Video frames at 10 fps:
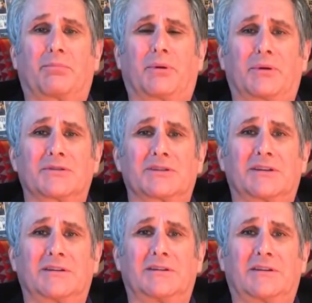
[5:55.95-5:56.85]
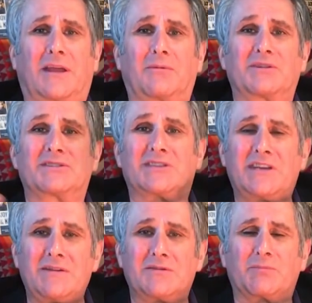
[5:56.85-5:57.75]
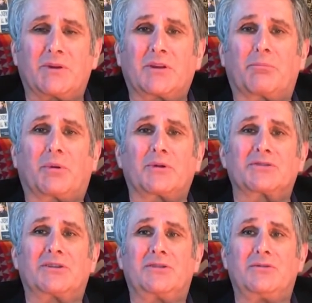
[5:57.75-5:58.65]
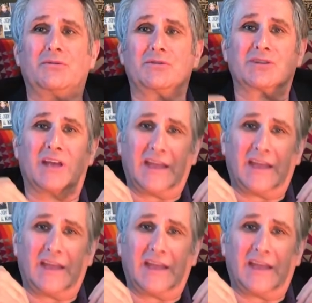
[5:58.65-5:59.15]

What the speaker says: person that receives, but the person who's